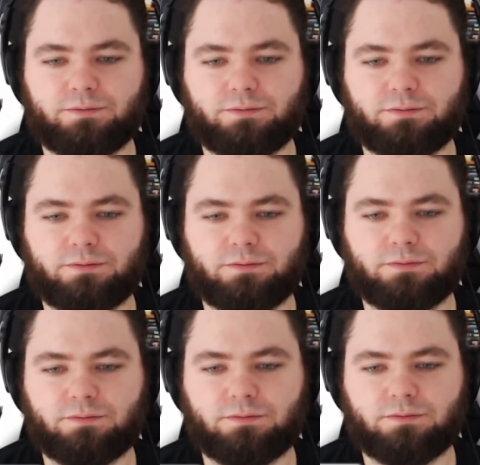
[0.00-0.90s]

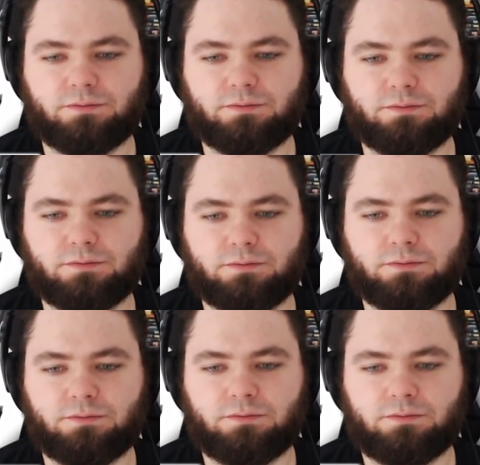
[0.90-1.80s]

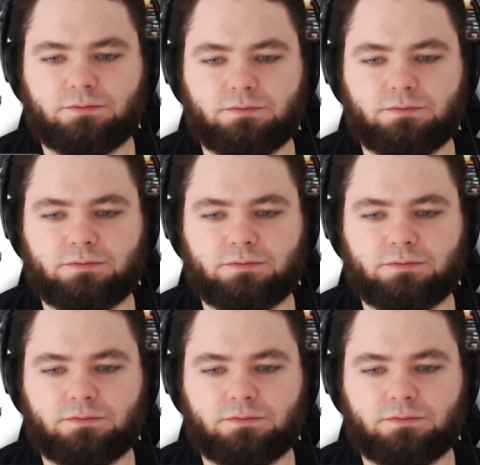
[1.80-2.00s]
Nobody speaks.